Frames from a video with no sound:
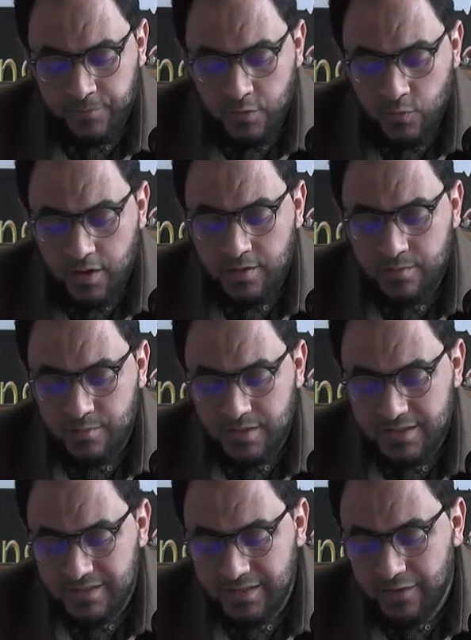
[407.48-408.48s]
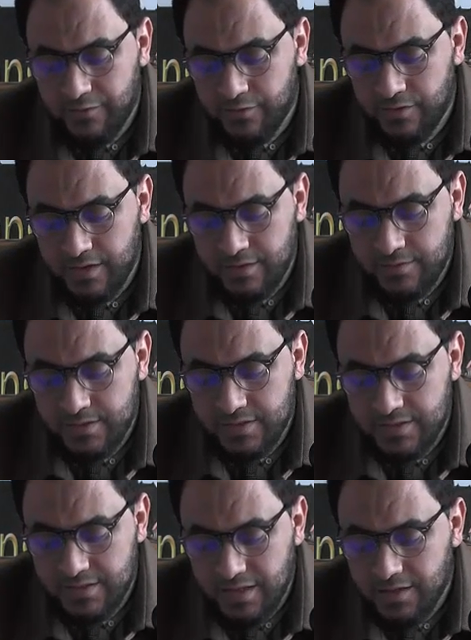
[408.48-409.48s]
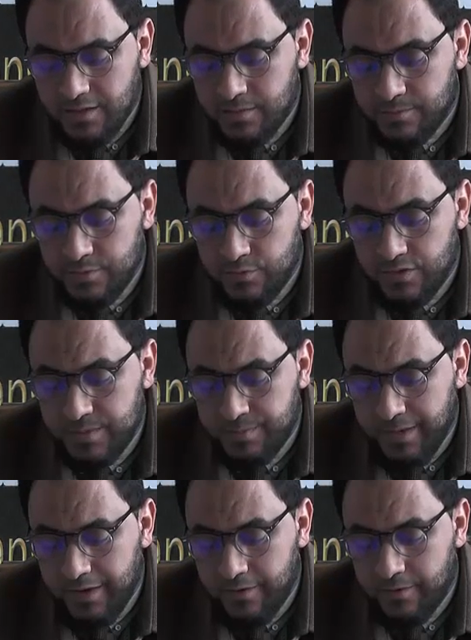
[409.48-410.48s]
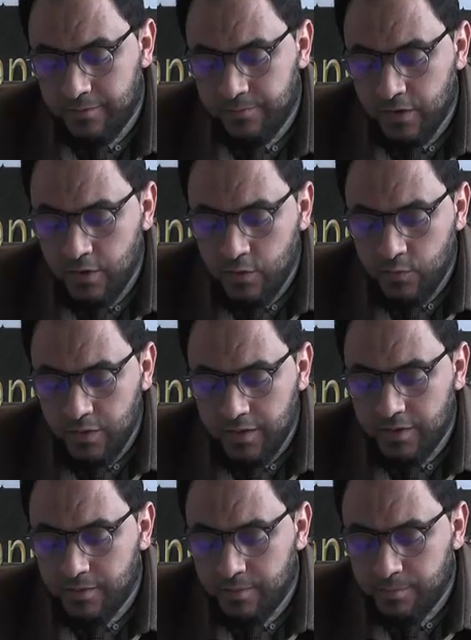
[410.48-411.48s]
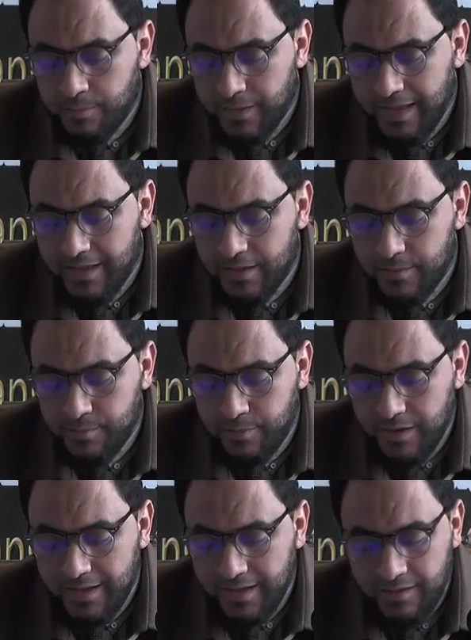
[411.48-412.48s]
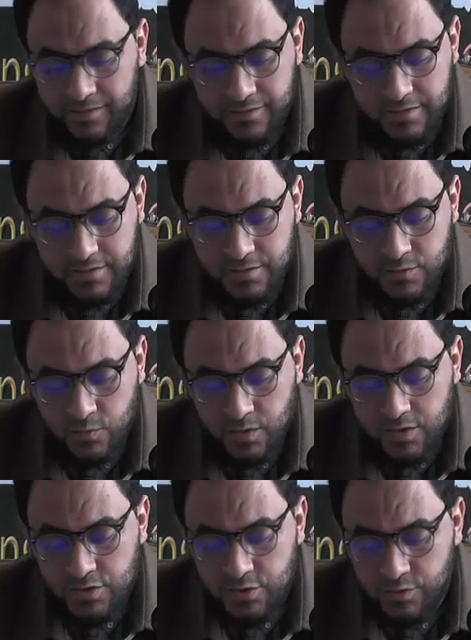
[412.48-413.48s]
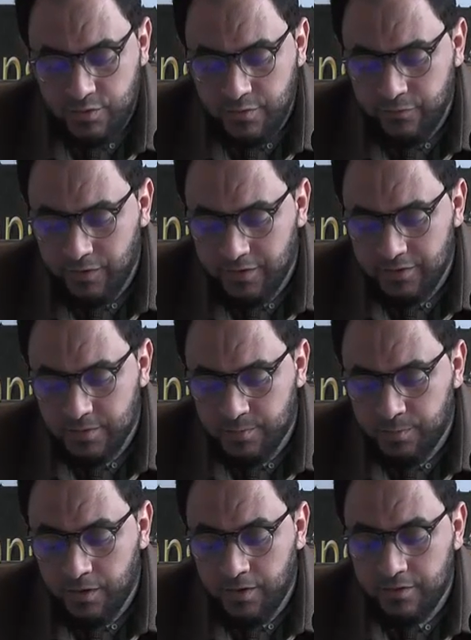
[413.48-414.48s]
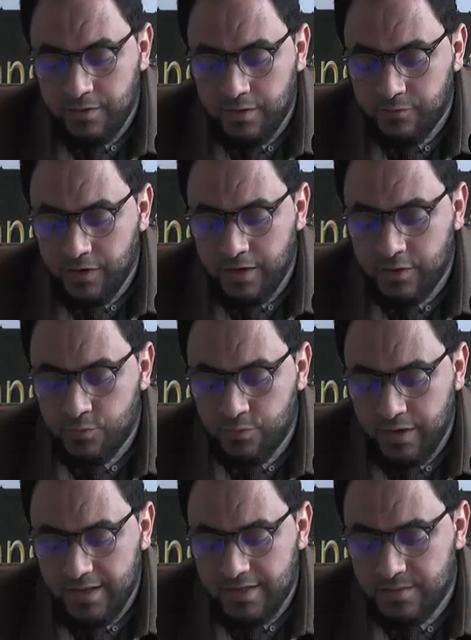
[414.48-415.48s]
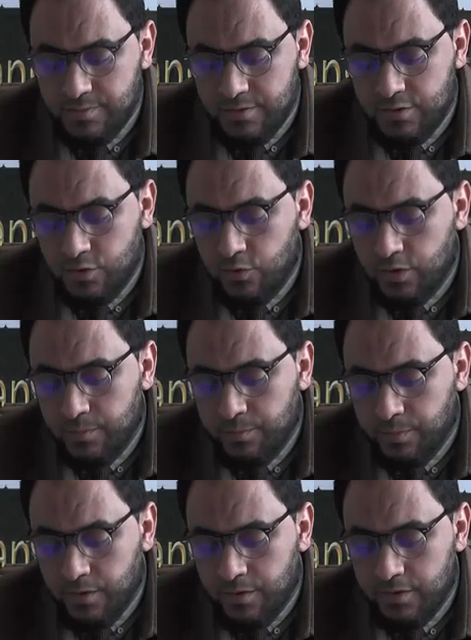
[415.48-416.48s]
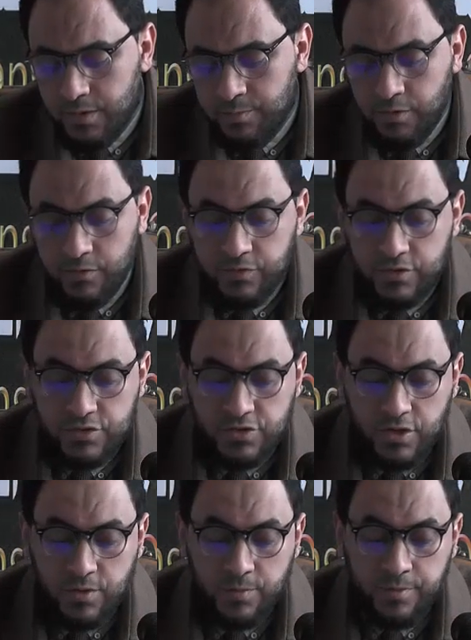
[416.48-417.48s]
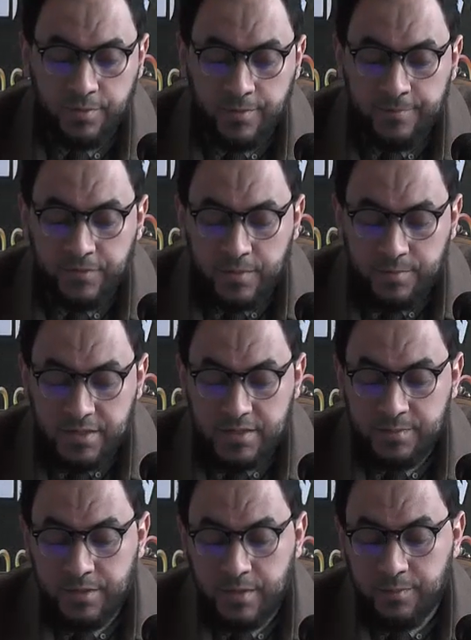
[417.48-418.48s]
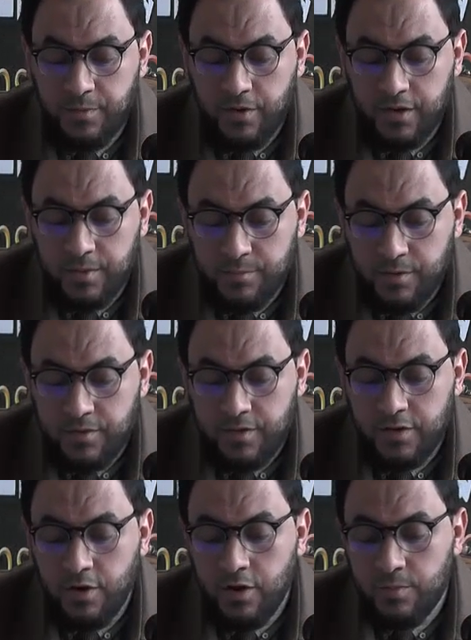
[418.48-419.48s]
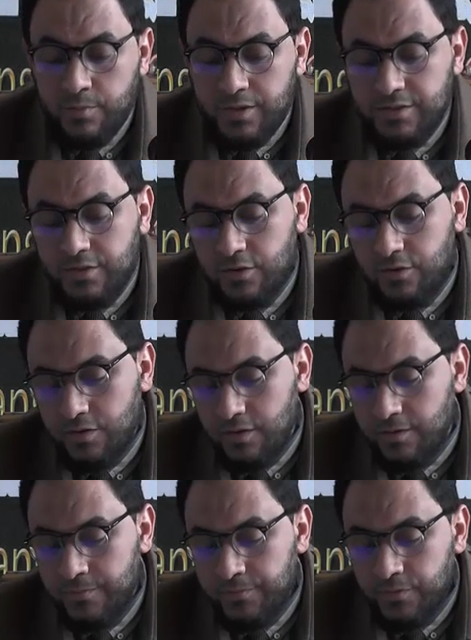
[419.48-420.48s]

one must never succumb to despair. When plagued by illness, one should reflect upon the divine grace bestowed upon the Prophet Job, peace be upon him, by the Almighty Allah,